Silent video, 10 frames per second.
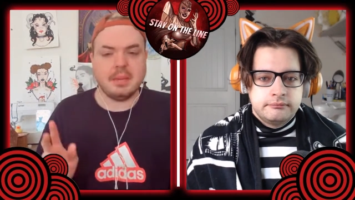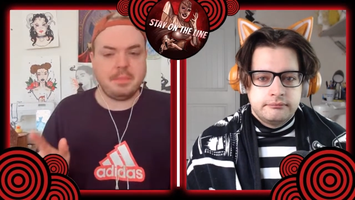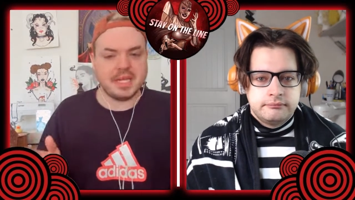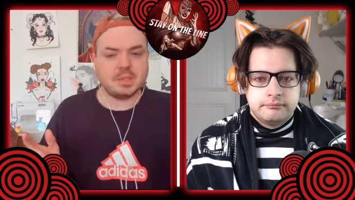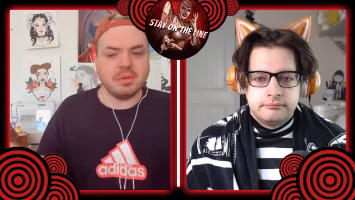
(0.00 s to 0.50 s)

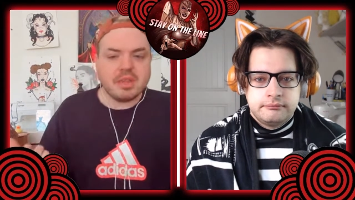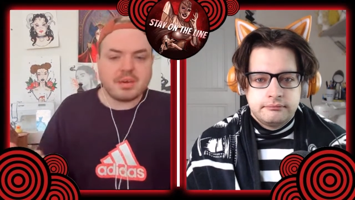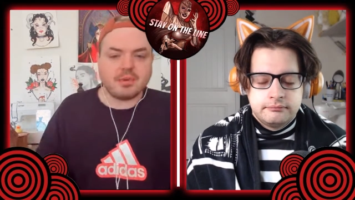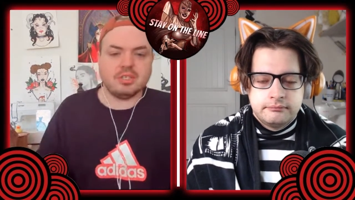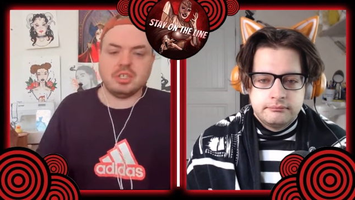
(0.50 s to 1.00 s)
Speaker 1: bits when they
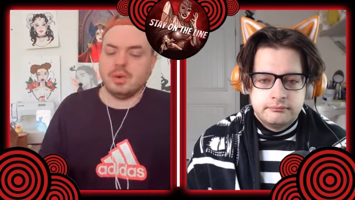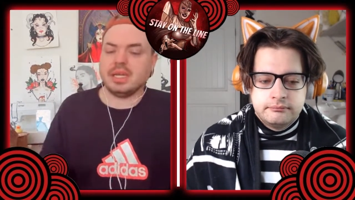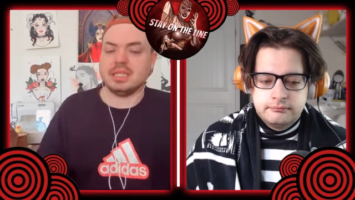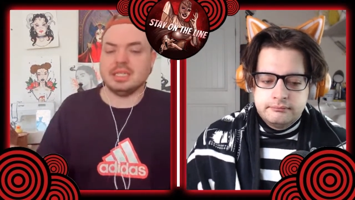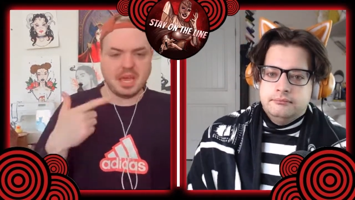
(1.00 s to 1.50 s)
were
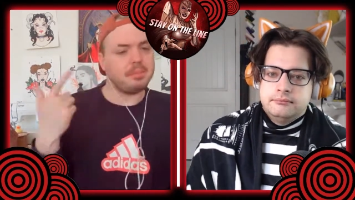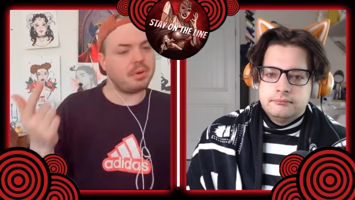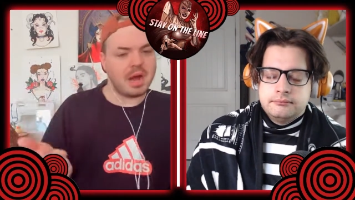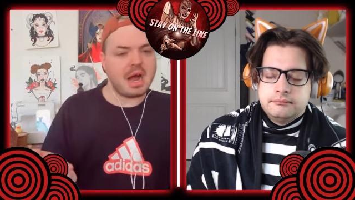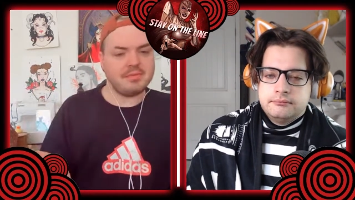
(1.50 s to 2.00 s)
doing the
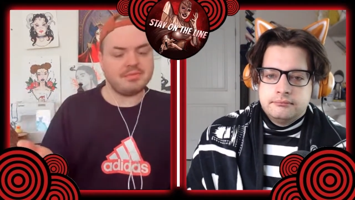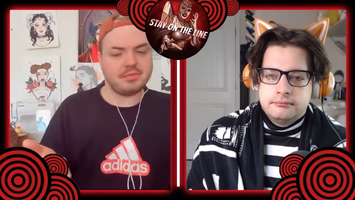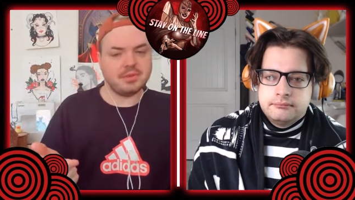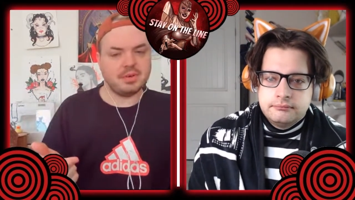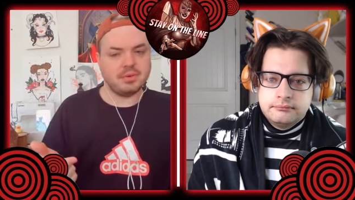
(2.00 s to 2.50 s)
improv
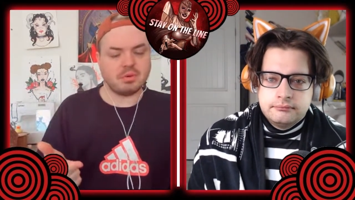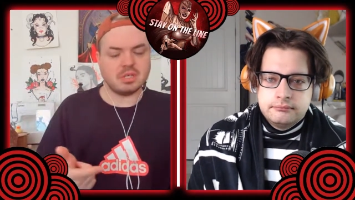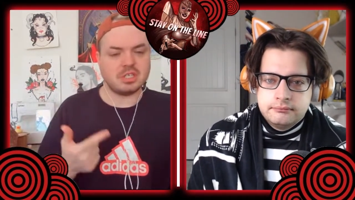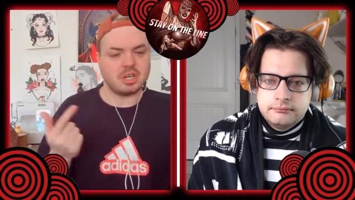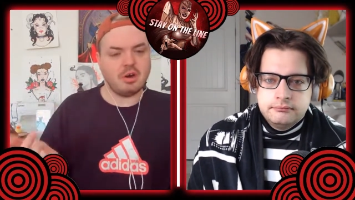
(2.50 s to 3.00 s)
were
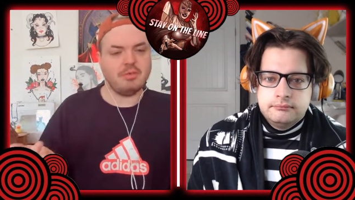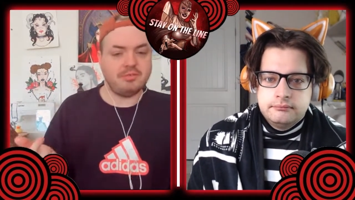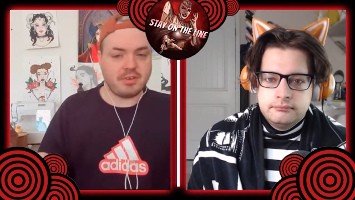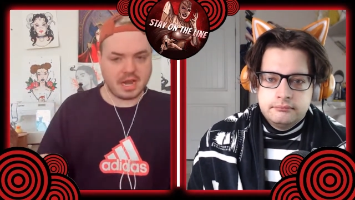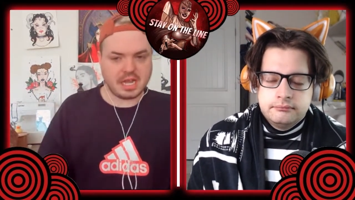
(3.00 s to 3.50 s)
so
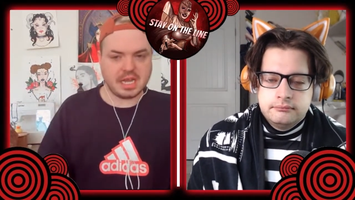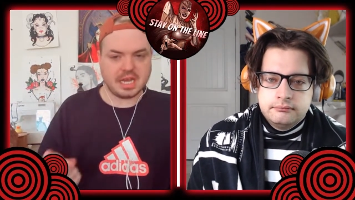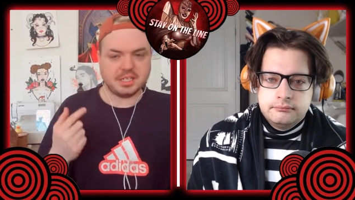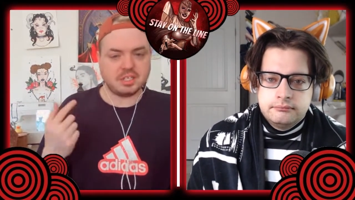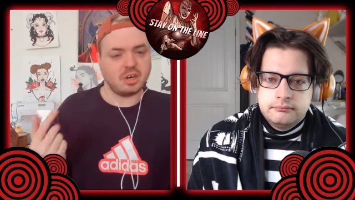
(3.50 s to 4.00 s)
funny
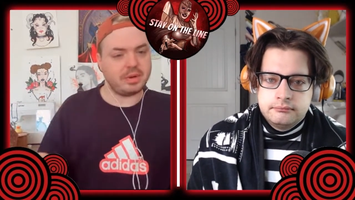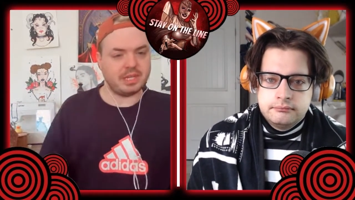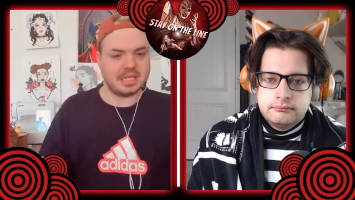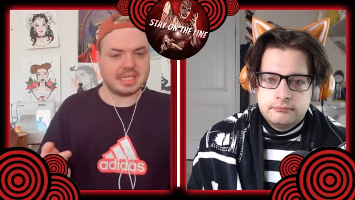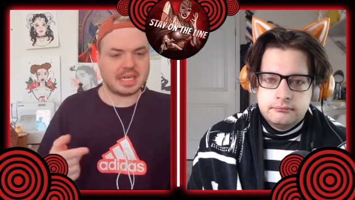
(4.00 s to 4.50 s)
and so
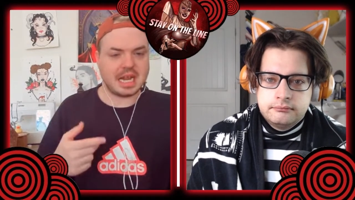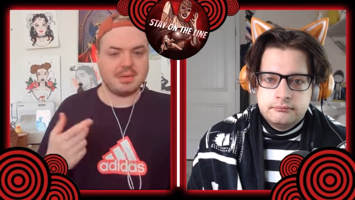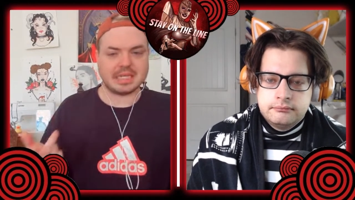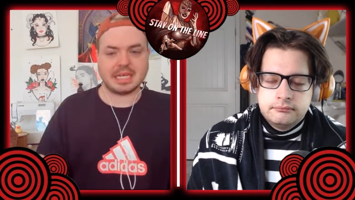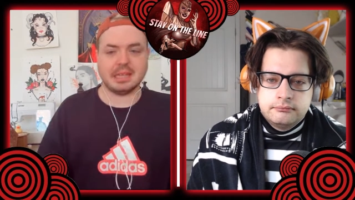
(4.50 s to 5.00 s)
realistic, and I
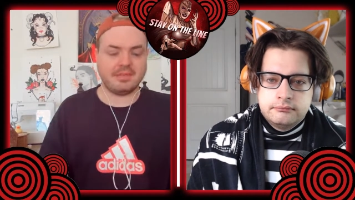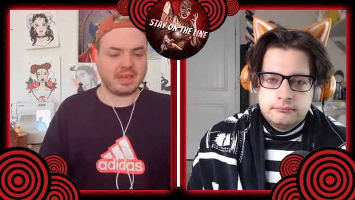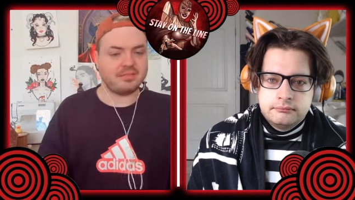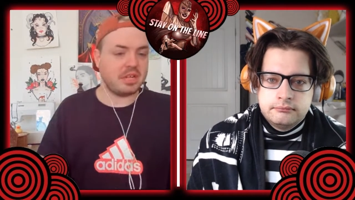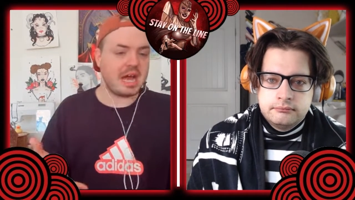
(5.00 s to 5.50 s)
was like
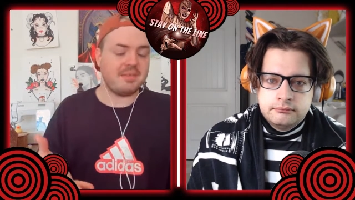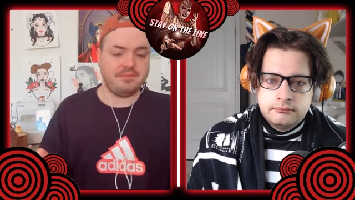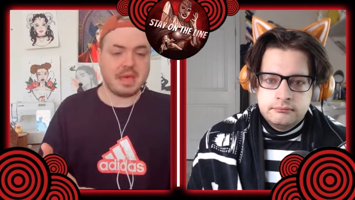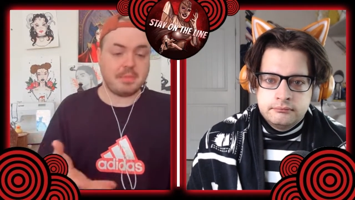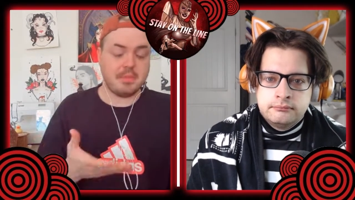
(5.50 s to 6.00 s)
living for
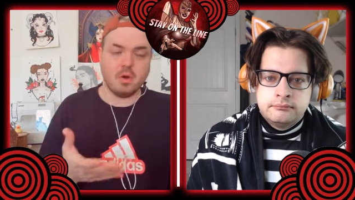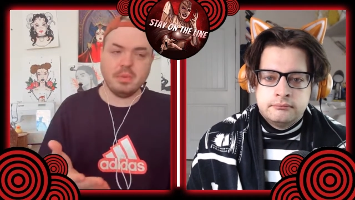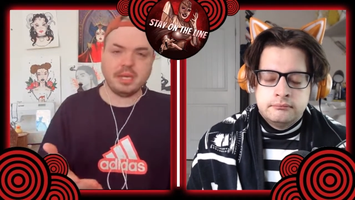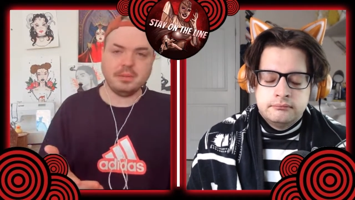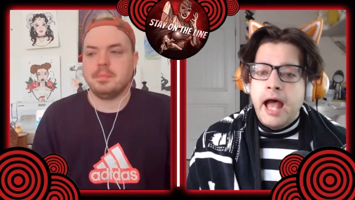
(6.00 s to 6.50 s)
that
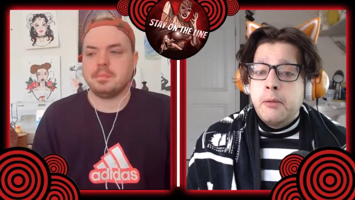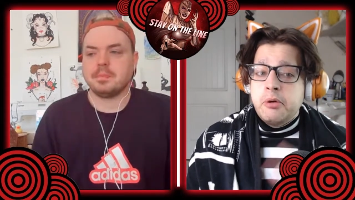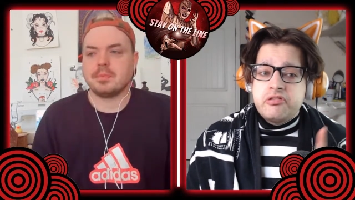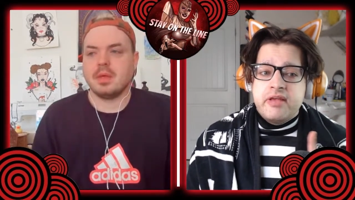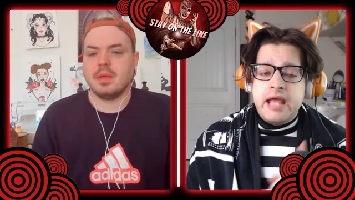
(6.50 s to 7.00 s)
Speaker 2: moment. I
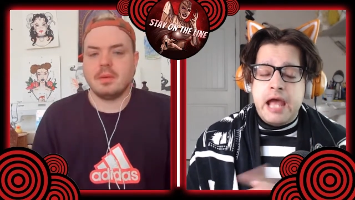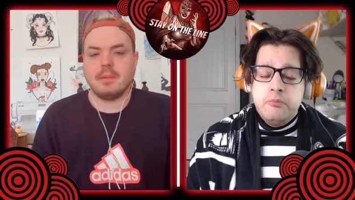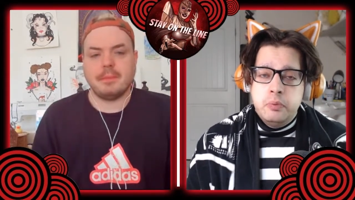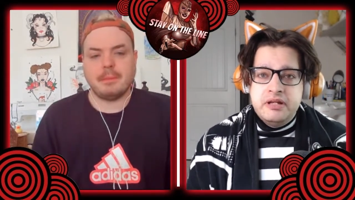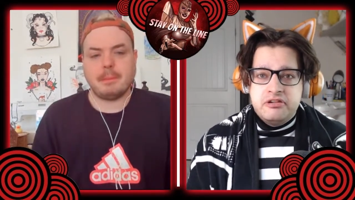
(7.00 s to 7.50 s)
will say, I
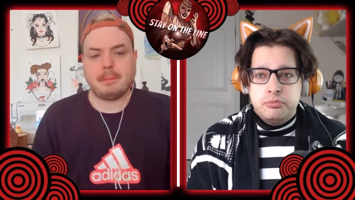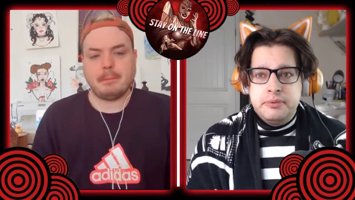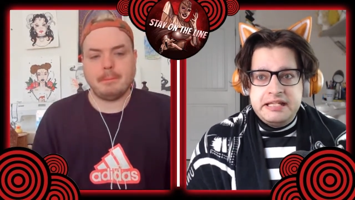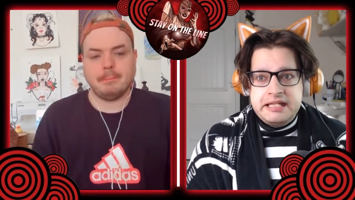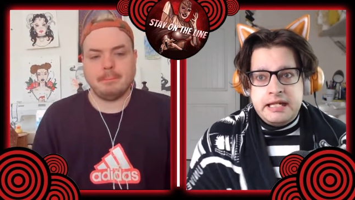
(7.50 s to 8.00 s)
wish
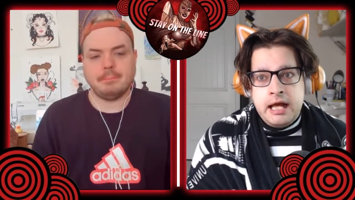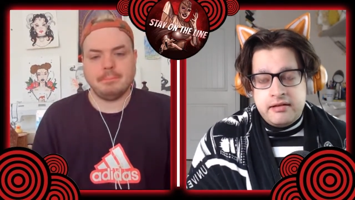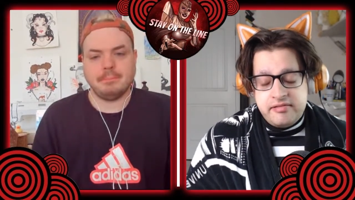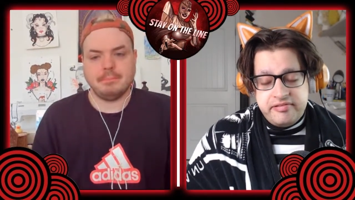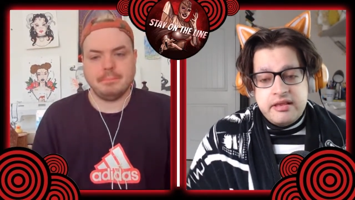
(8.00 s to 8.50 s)
we did
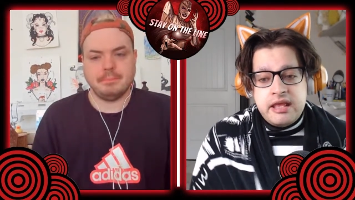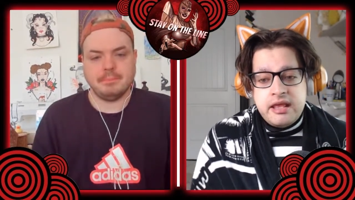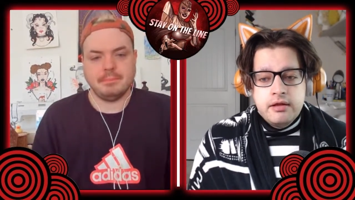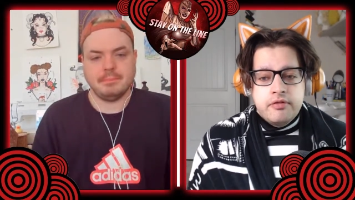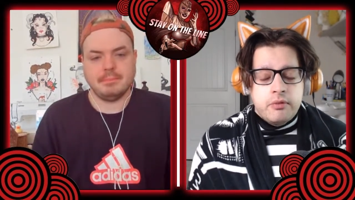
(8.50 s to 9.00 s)
not
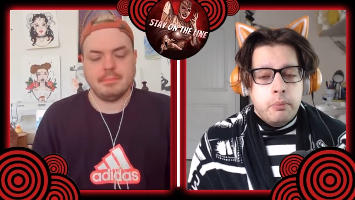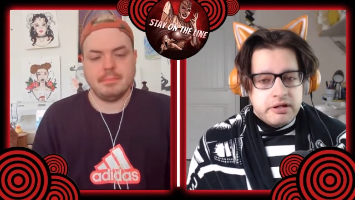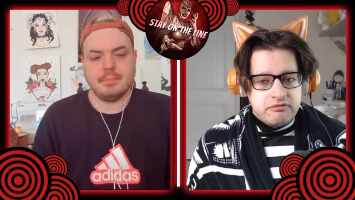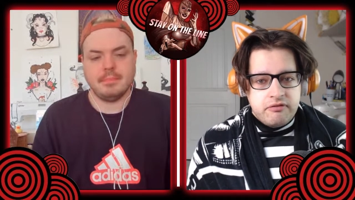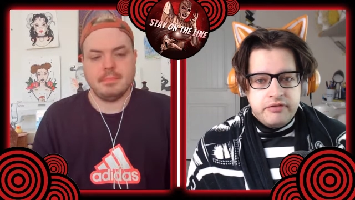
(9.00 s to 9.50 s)
see the
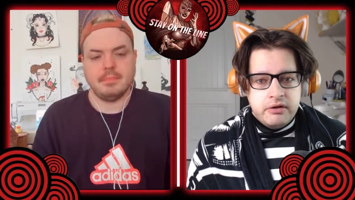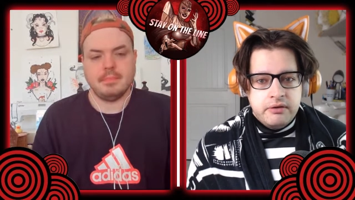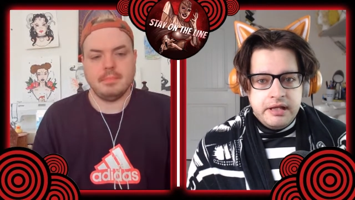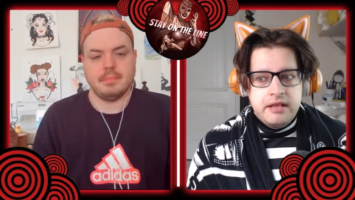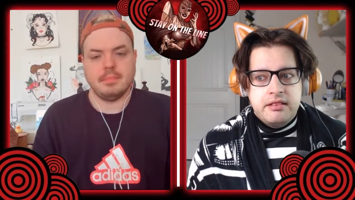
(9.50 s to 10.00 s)
wig reveal
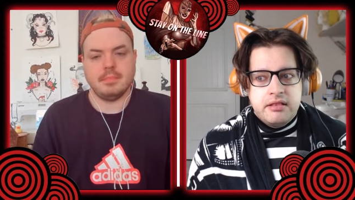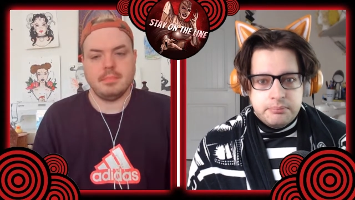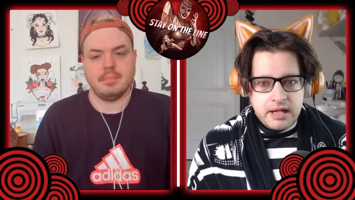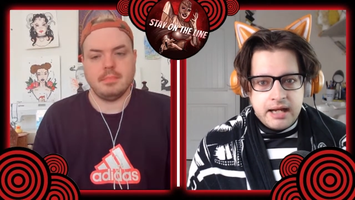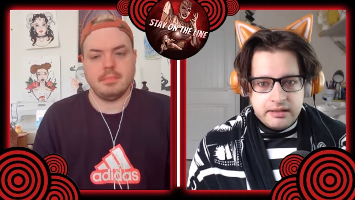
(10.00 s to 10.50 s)
in the
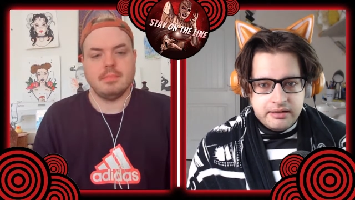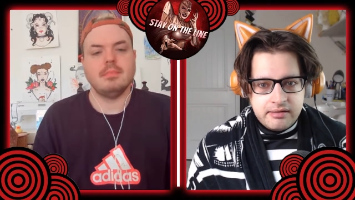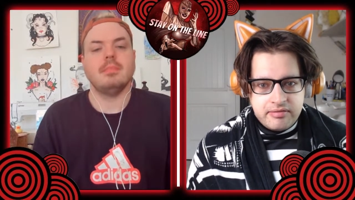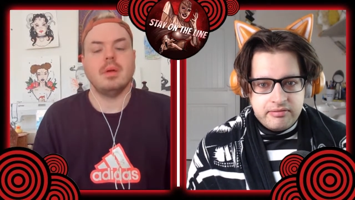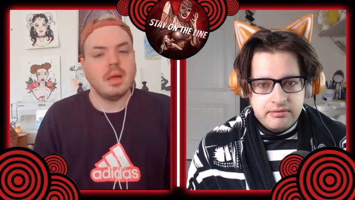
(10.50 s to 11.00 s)

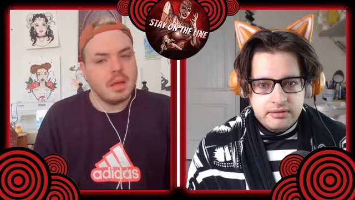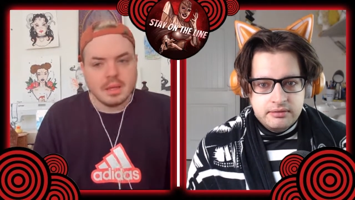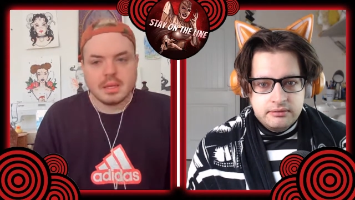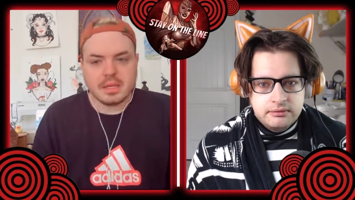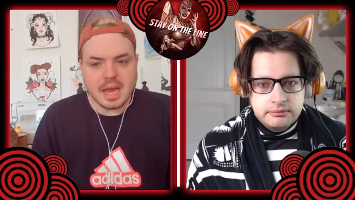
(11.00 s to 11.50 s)
practice.
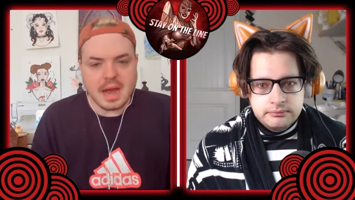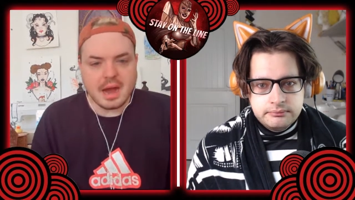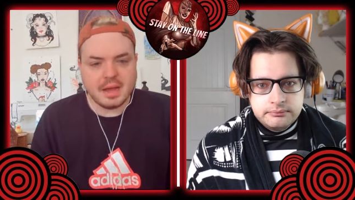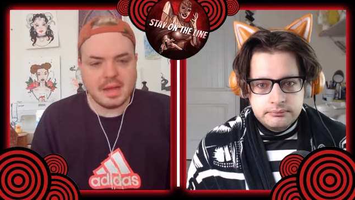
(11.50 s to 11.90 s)
Speaker 1: Yeah, it